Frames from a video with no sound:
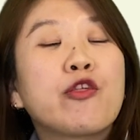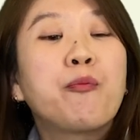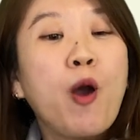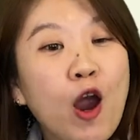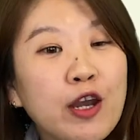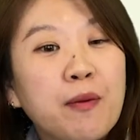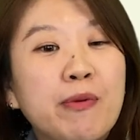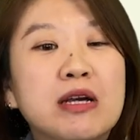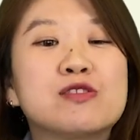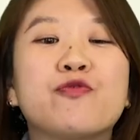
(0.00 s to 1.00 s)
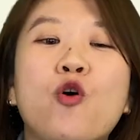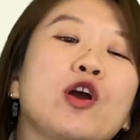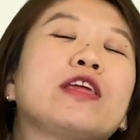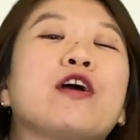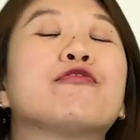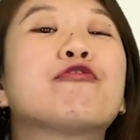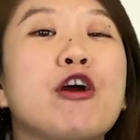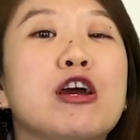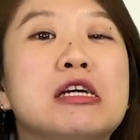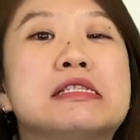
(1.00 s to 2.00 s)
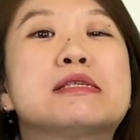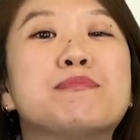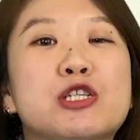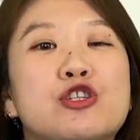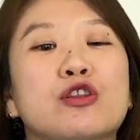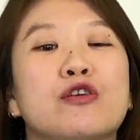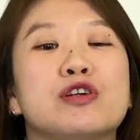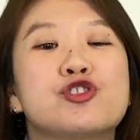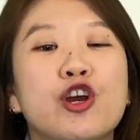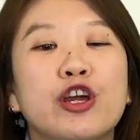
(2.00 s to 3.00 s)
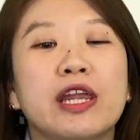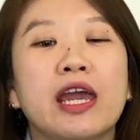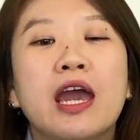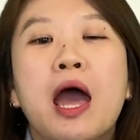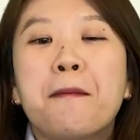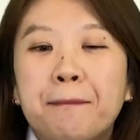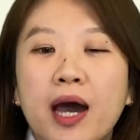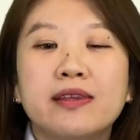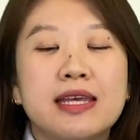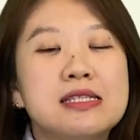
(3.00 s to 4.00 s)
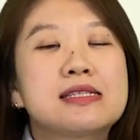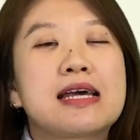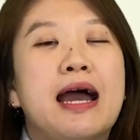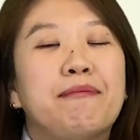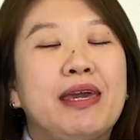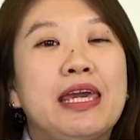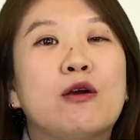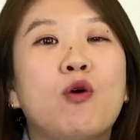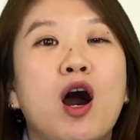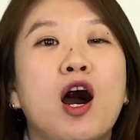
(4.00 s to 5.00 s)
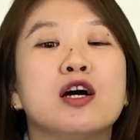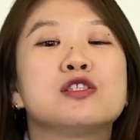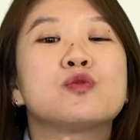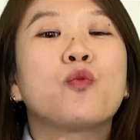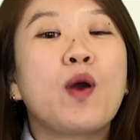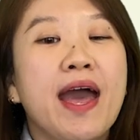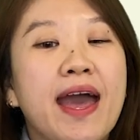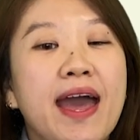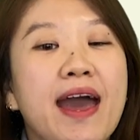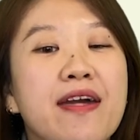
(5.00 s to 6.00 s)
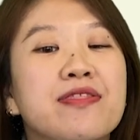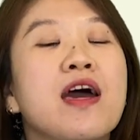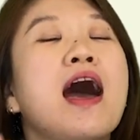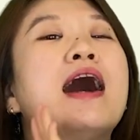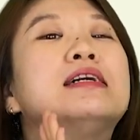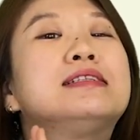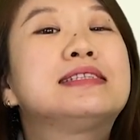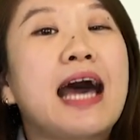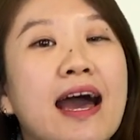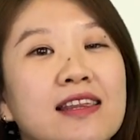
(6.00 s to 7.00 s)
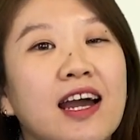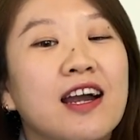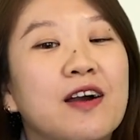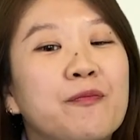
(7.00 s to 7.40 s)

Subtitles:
the Barnabas for their first missionary journey. But this time he was with Silas.